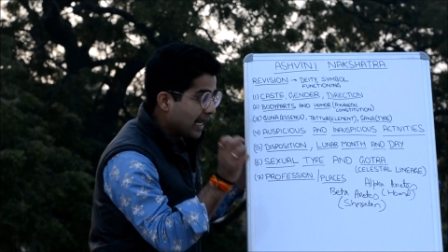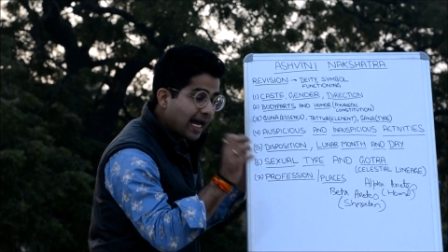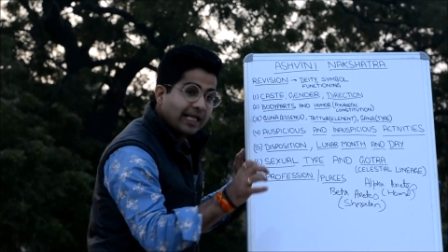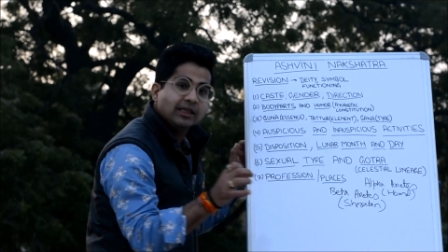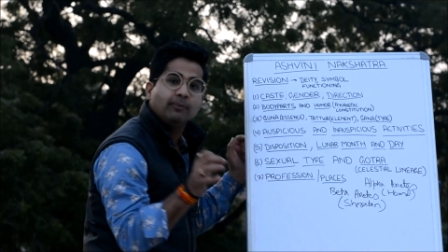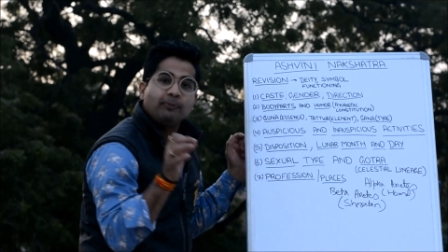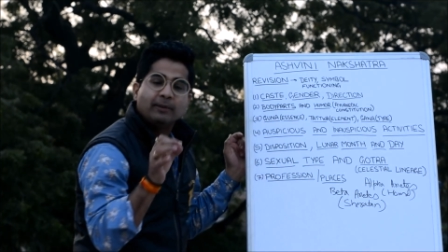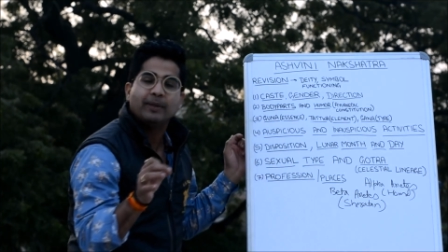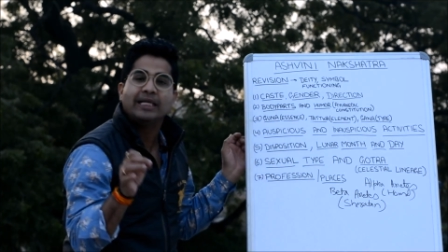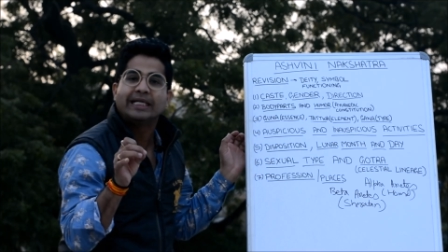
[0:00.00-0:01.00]
and the
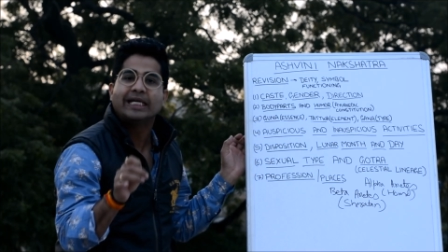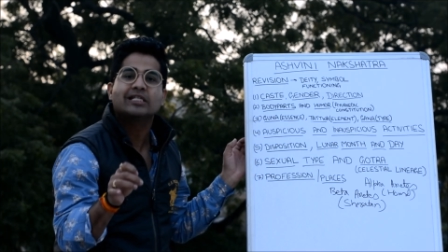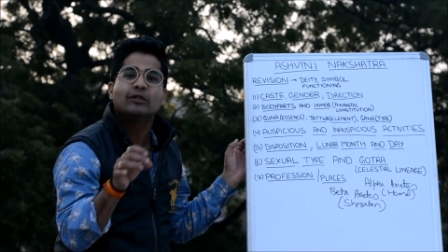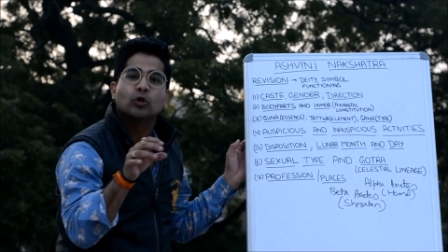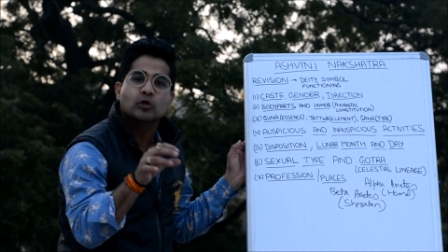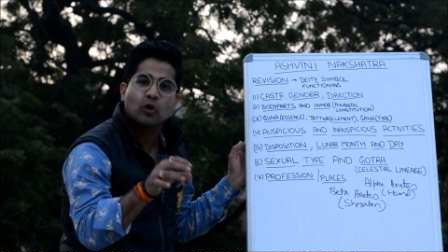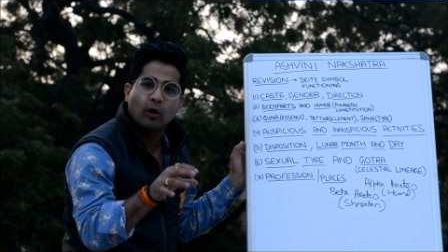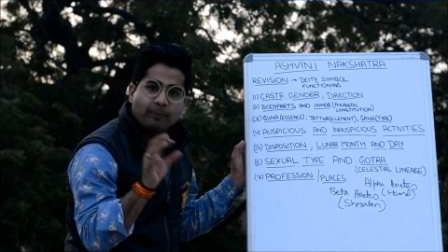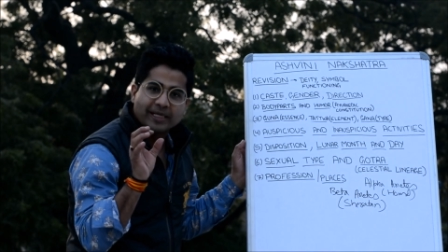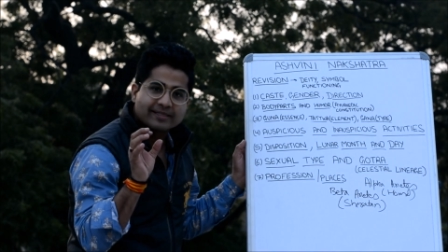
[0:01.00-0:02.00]
people engaged in those
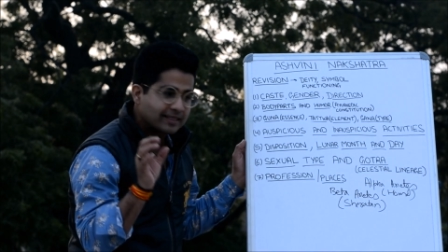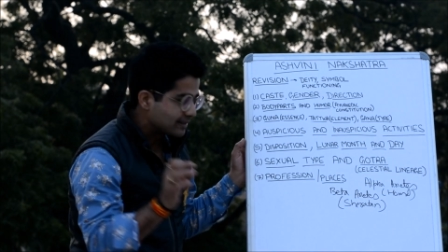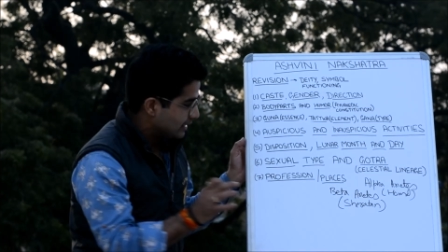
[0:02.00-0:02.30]
places